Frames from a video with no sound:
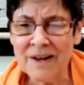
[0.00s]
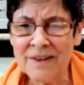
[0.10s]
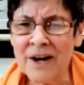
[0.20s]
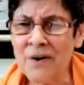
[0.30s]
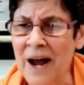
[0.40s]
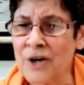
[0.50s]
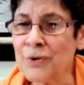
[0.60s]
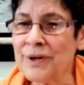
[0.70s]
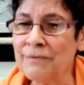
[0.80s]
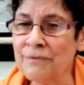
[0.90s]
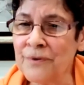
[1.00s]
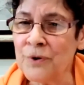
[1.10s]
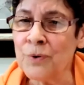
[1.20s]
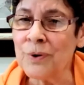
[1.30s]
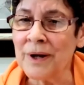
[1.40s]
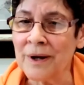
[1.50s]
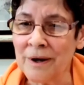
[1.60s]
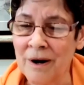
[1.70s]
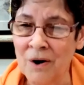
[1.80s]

that are actually fueling